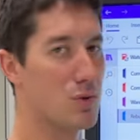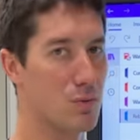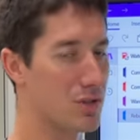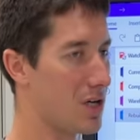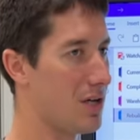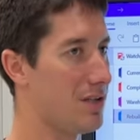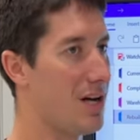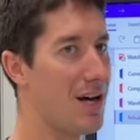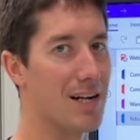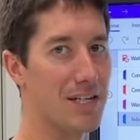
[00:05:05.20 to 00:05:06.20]
when we're done,
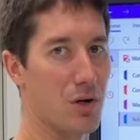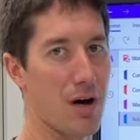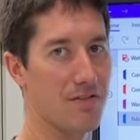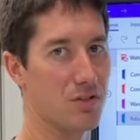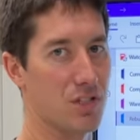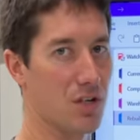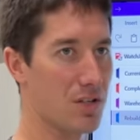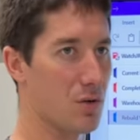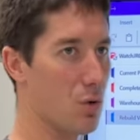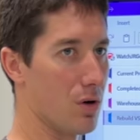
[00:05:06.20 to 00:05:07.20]
and I don't have to return a
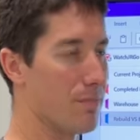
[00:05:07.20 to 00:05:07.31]
core.